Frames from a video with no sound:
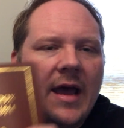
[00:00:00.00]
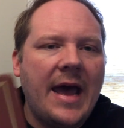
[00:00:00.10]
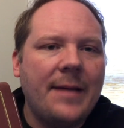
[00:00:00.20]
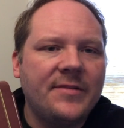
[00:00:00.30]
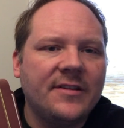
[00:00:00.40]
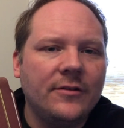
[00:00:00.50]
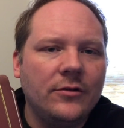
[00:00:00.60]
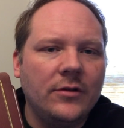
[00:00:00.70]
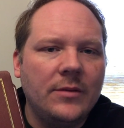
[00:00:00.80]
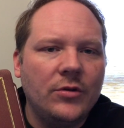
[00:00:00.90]

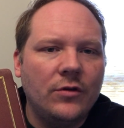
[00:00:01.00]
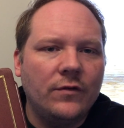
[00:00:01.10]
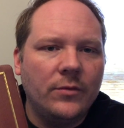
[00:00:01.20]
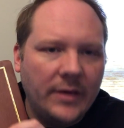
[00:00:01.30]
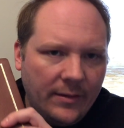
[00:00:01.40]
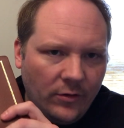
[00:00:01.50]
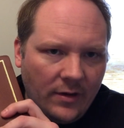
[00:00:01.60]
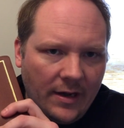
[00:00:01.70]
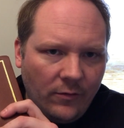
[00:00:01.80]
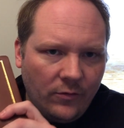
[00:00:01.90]
Absolutely beautiful Bible.
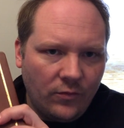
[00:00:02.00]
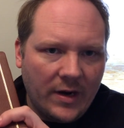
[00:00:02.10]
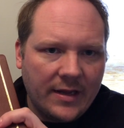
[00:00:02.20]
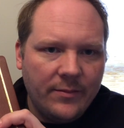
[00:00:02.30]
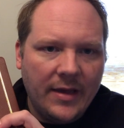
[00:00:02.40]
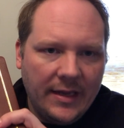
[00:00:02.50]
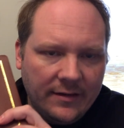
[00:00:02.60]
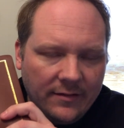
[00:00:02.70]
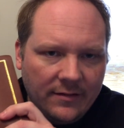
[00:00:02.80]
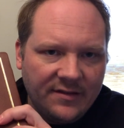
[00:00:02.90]
I would
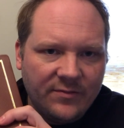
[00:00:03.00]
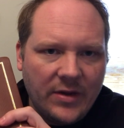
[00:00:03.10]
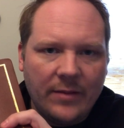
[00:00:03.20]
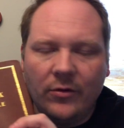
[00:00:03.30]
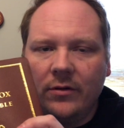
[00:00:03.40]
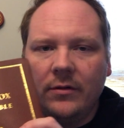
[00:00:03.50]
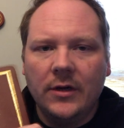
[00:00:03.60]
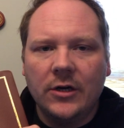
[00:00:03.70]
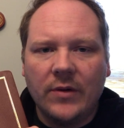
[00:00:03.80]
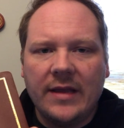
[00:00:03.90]
recommend this Bible
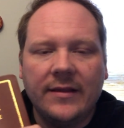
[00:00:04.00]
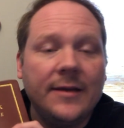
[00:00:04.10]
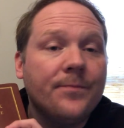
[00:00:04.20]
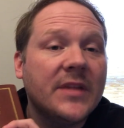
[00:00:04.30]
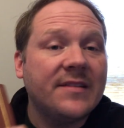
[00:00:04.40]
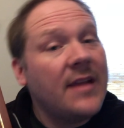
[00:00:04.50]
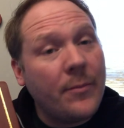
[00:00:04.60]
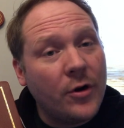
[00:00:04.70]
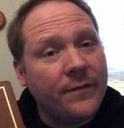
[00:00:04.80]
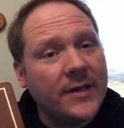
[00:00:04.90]
greatly. It's not
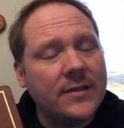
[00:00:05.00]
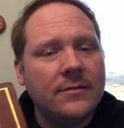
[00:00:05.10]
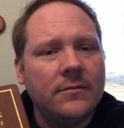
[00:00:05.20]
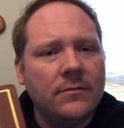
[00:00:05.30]
perfect.